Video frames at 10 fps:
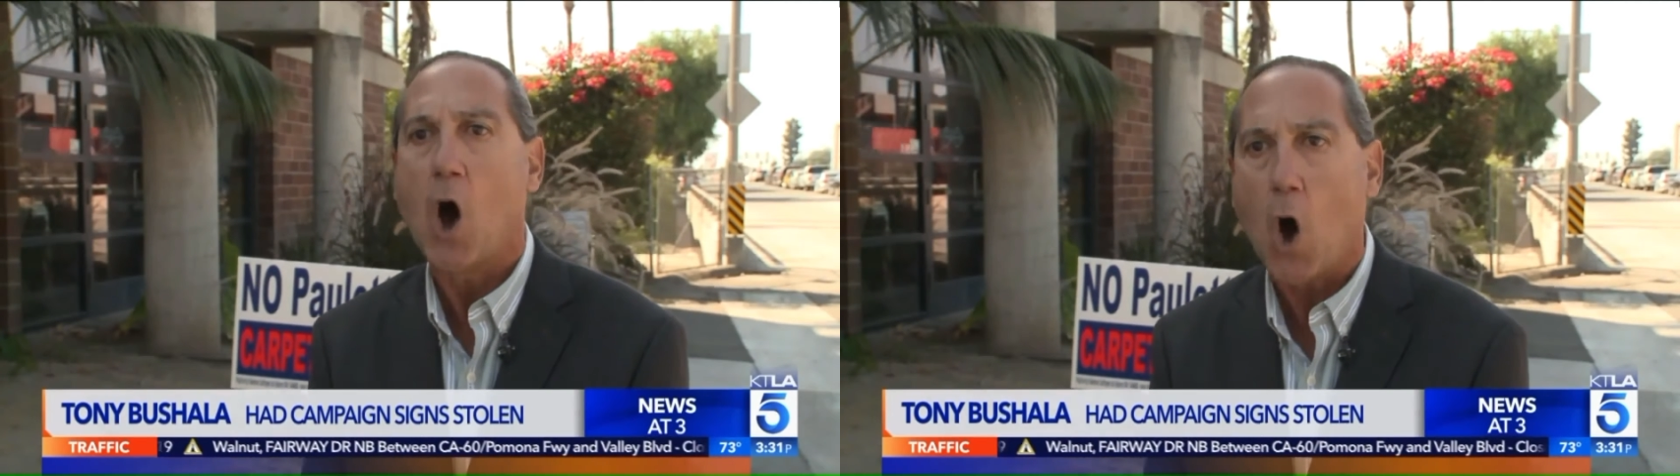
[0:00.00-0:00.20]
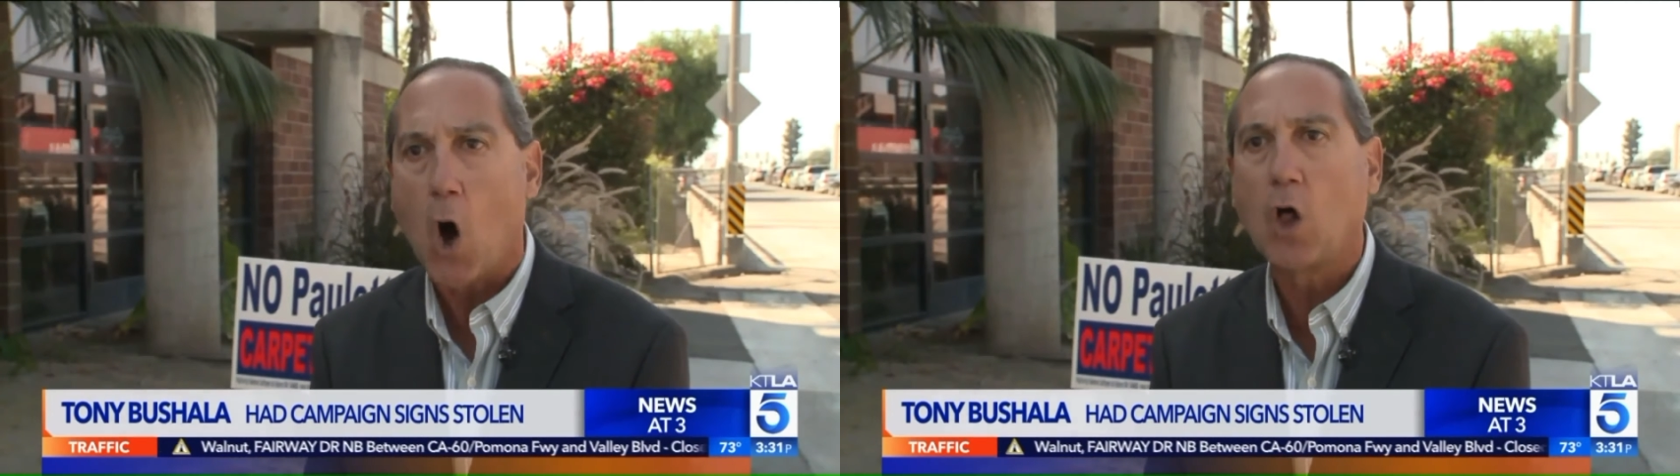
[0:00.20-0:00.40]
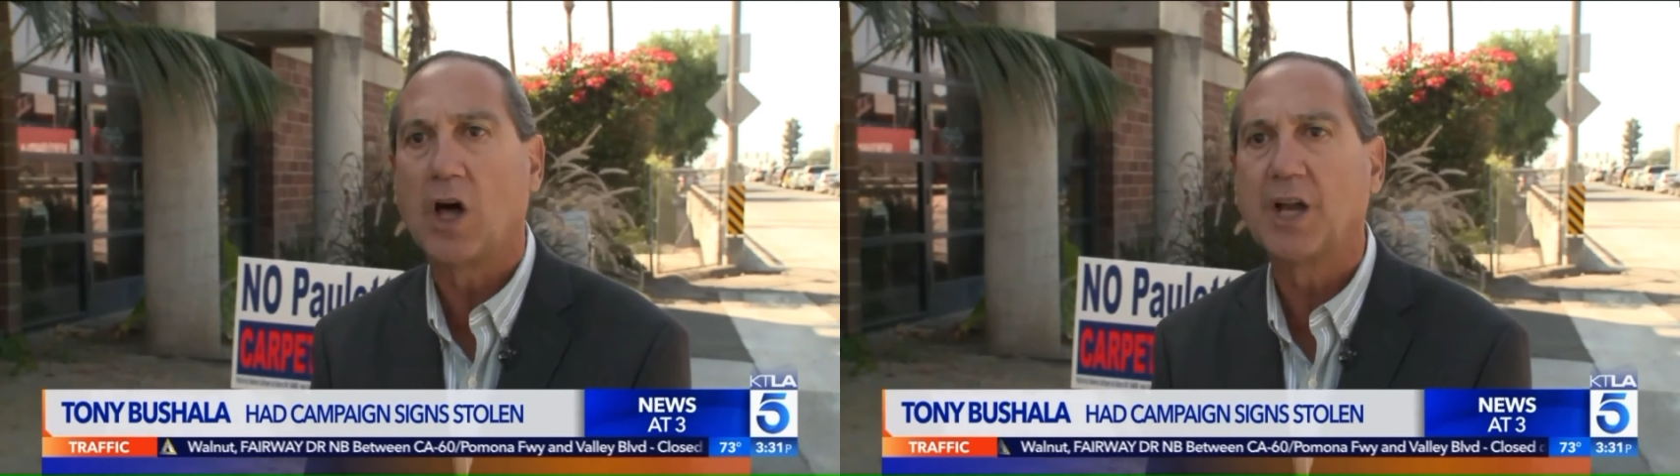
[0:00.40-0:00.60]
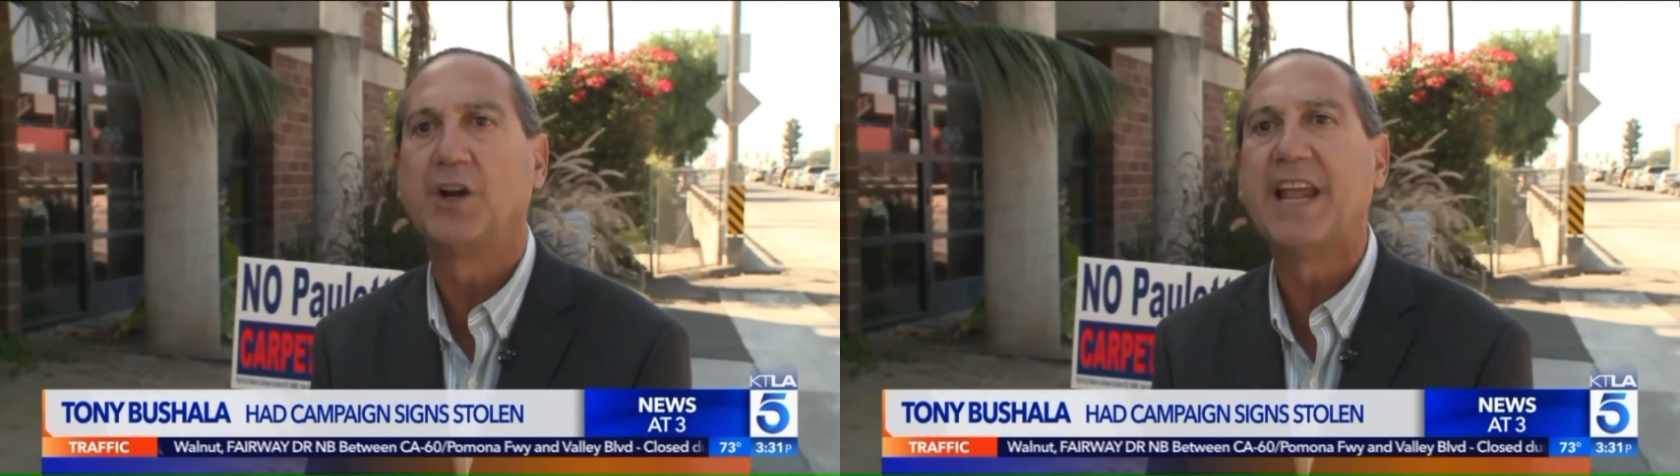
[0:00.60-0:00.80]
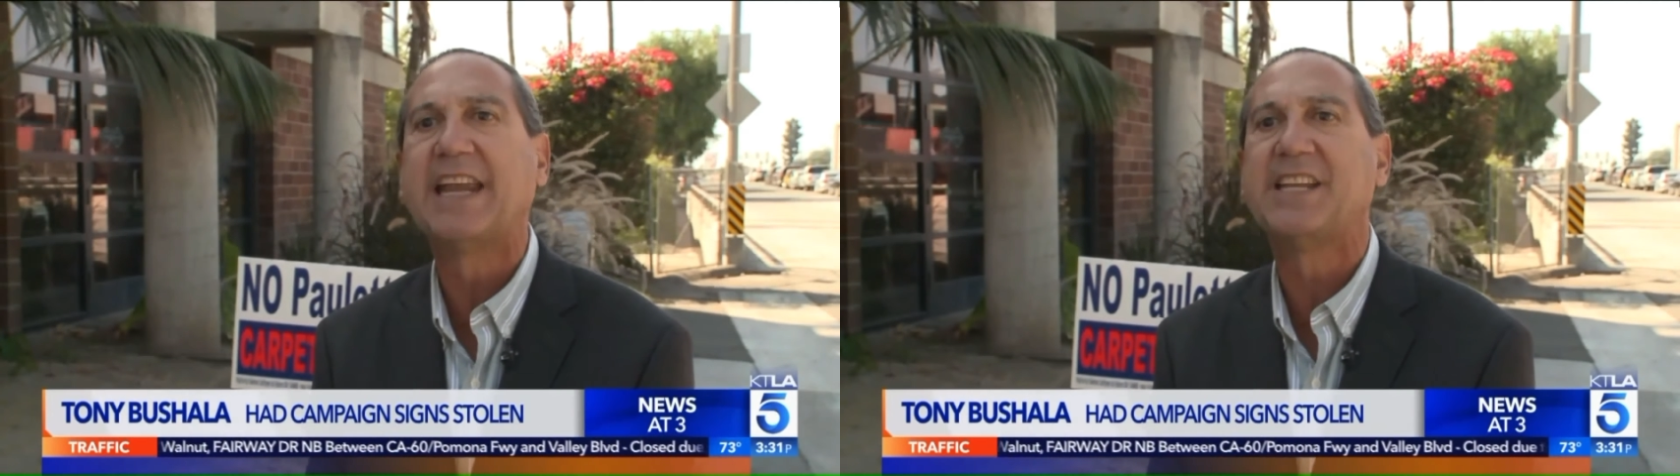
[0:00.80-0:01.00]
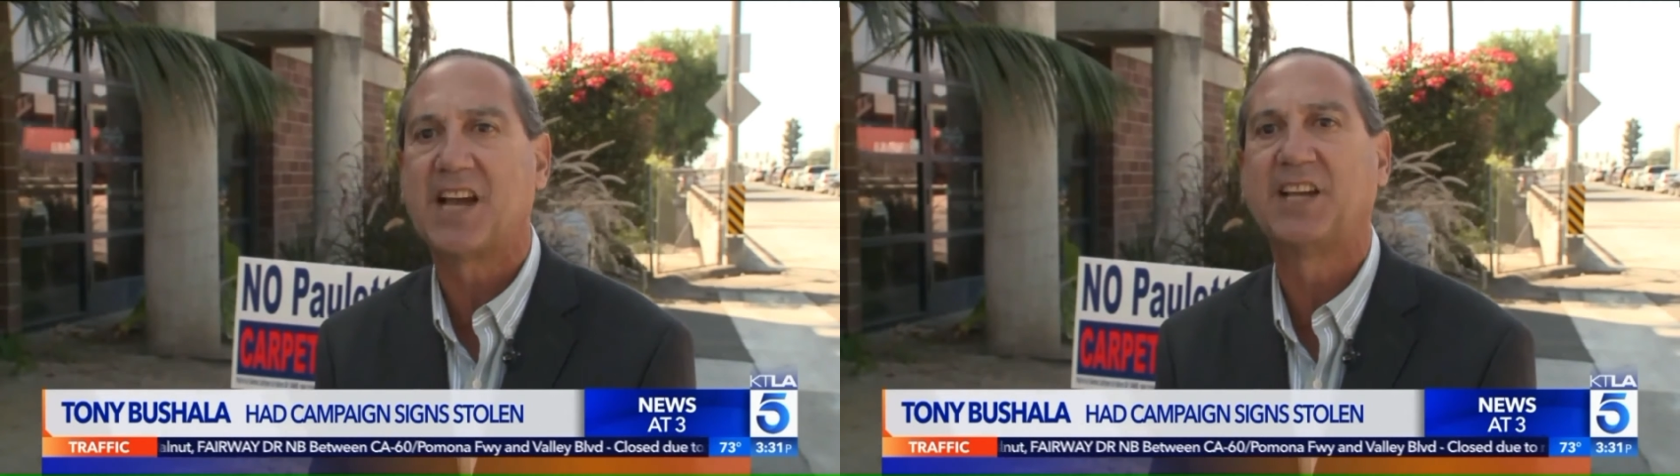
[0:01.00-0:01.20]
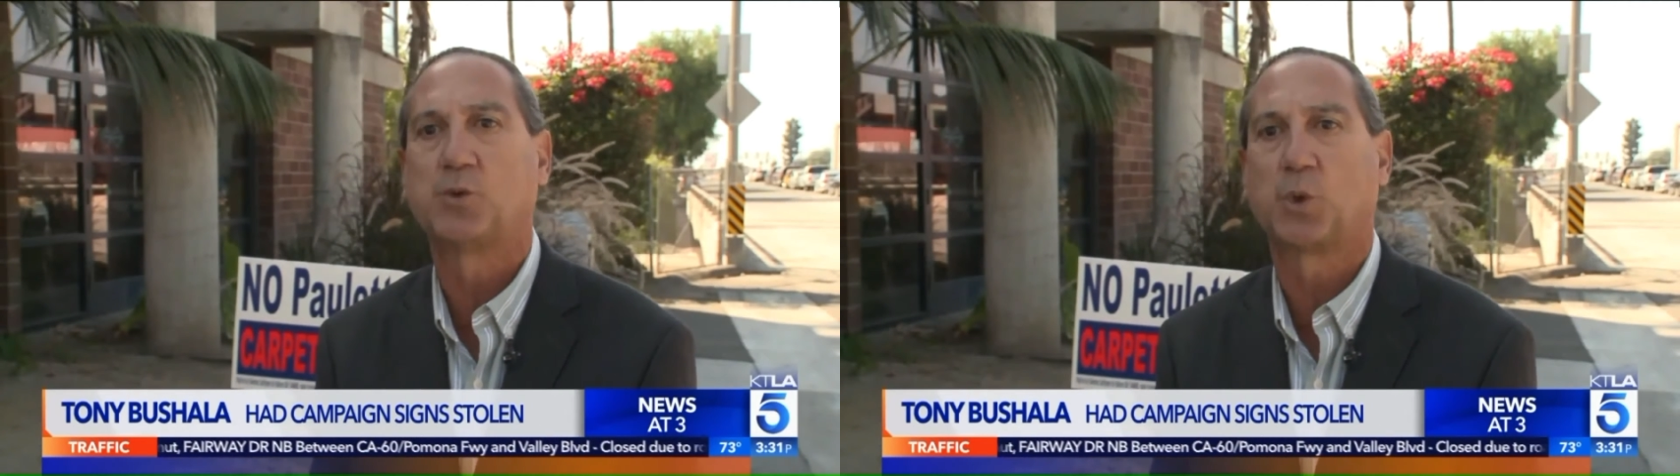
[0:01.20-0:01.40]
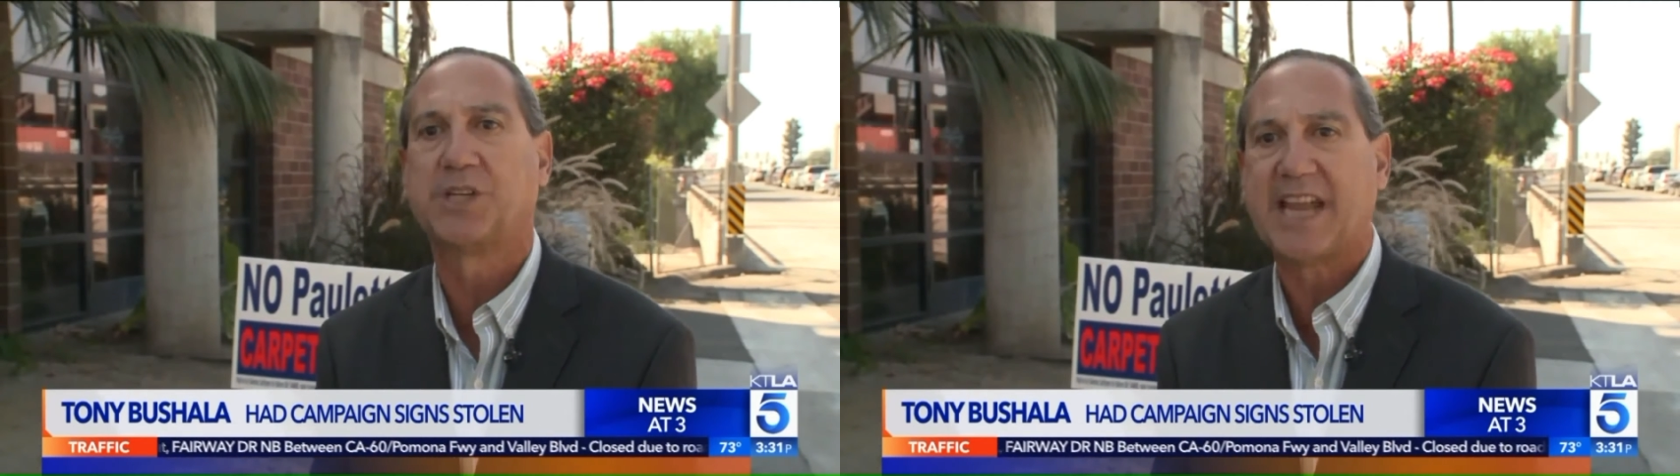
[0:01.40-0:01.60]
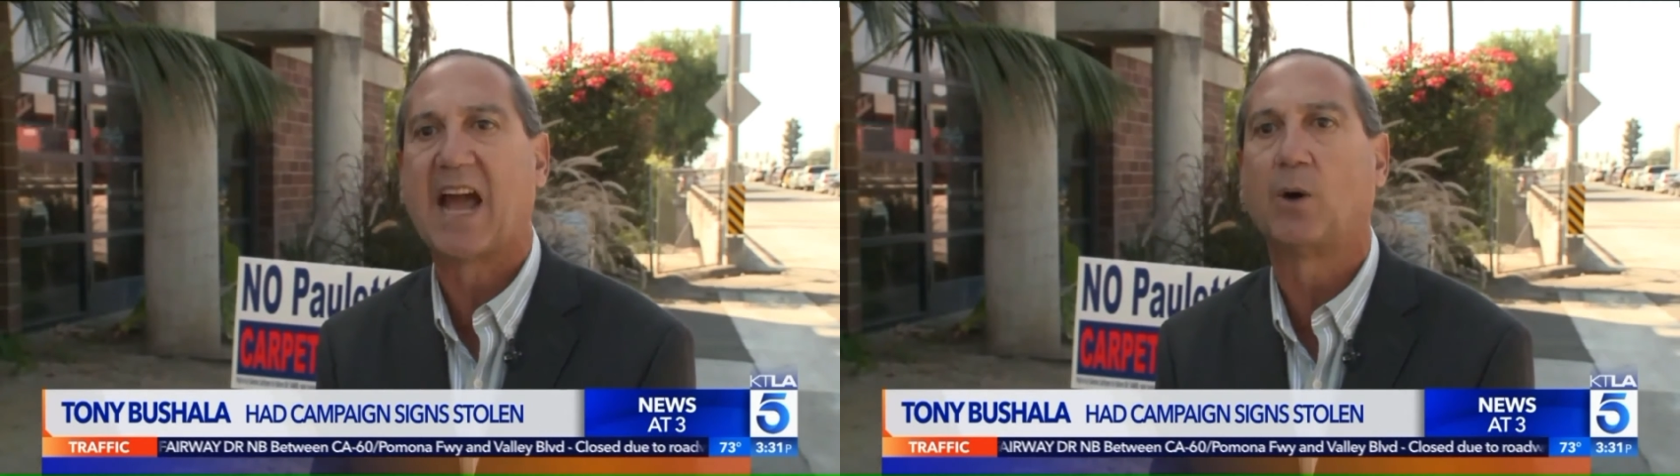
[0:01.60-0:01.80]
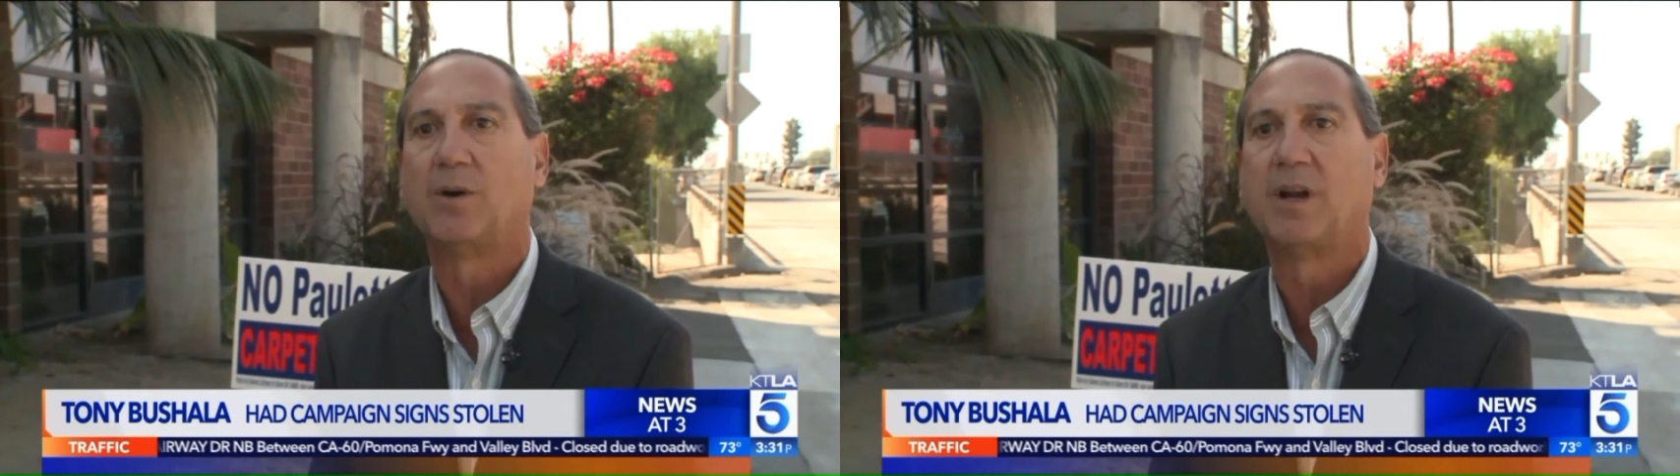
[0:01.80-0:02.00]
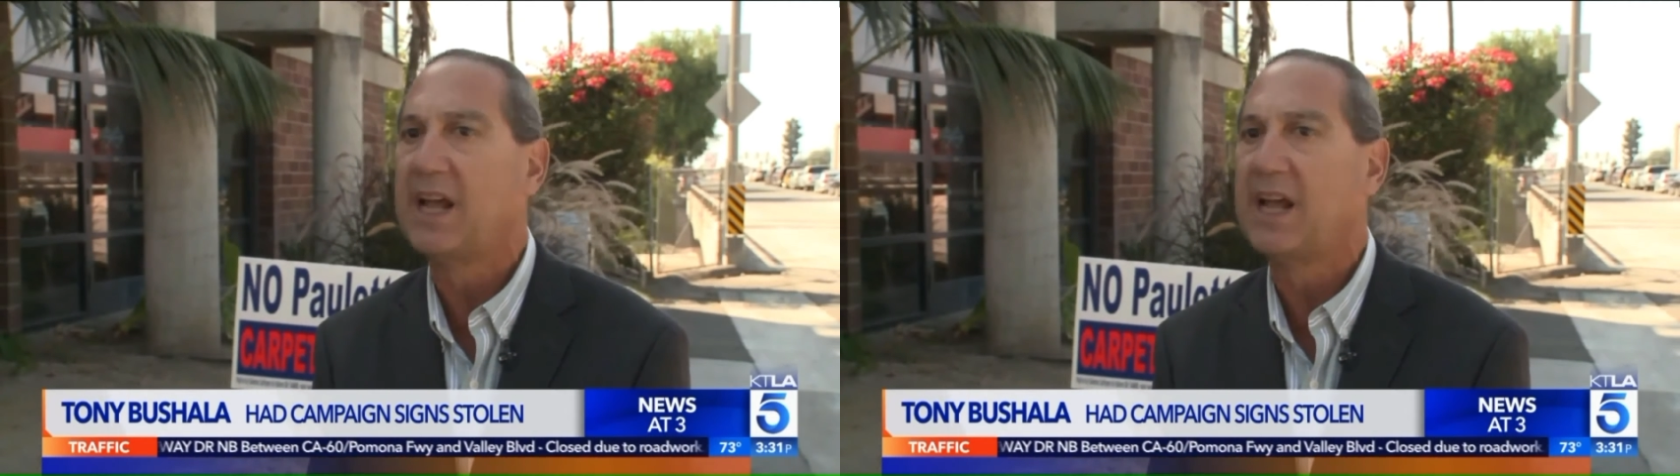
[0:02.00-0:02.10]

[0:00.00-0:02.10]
all 180 signs were down,